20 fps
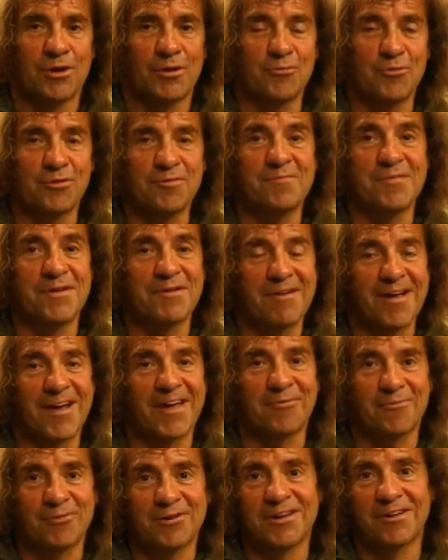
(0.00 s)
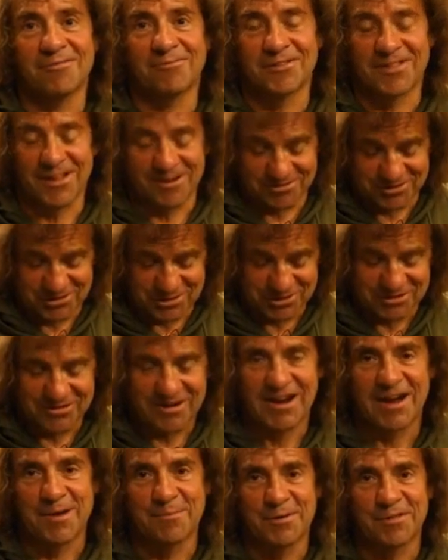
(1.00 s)
Well, it wouldn't be right, would it, without
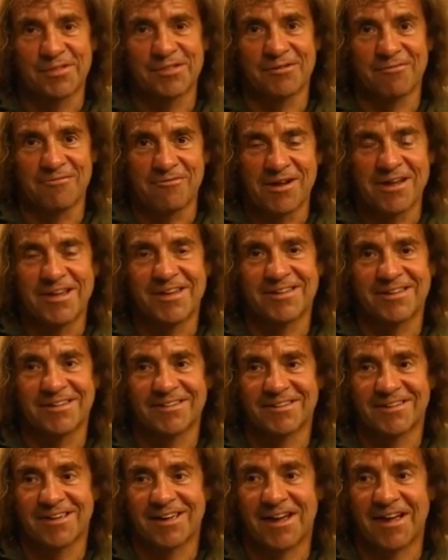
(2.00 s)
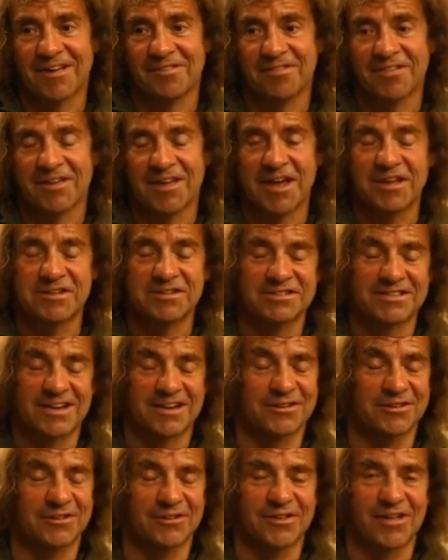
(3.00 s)
describing the rig and the end
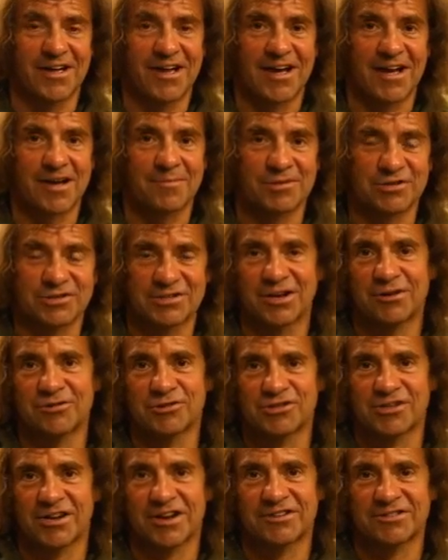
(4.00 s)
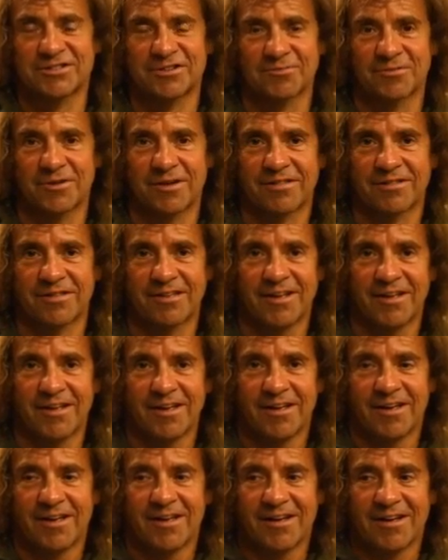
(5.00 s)
tackle that I'm associated with.
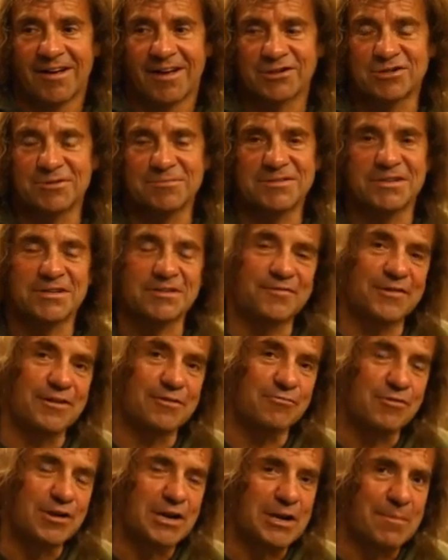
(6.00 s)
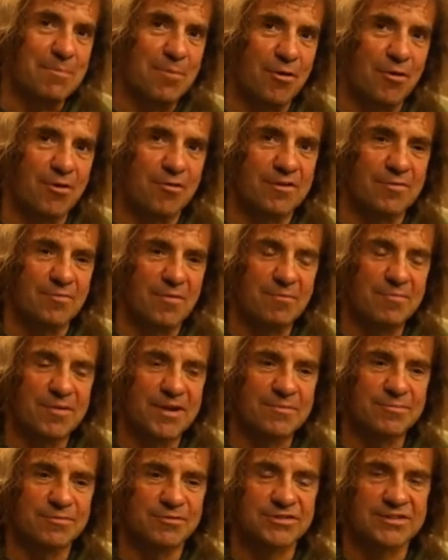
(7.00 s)
I sometimes feel really boring when
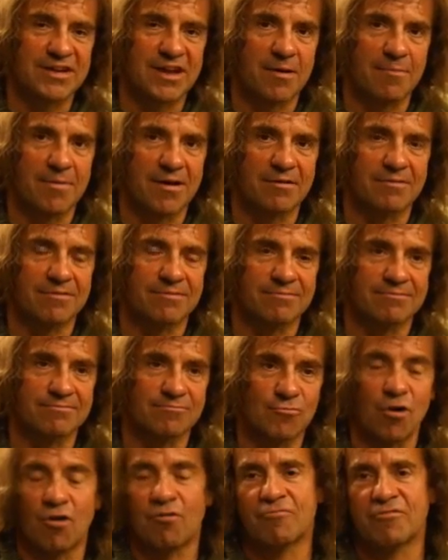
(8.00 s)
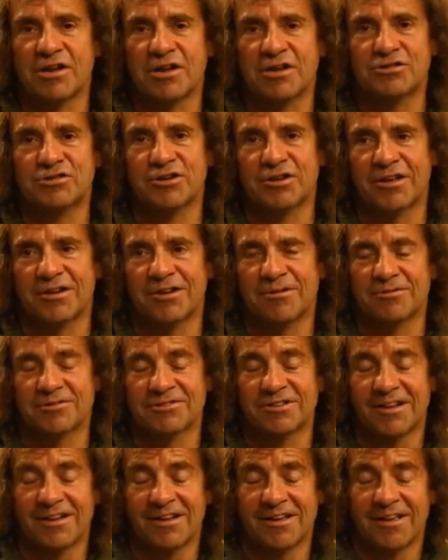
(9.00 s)
people say about what rig do you
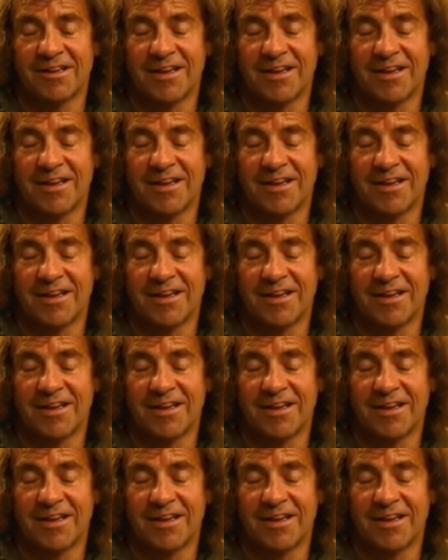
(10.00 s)
use.